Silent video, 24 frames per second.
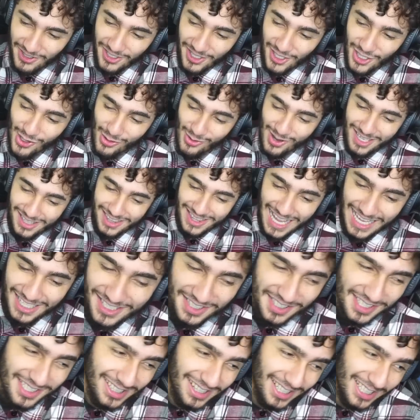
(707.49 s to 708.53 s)
You know what? That
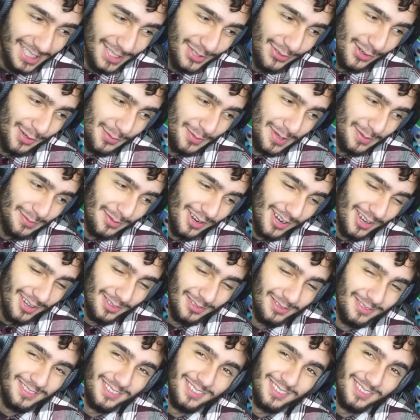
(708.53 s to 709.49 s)
just clicked for me, bro.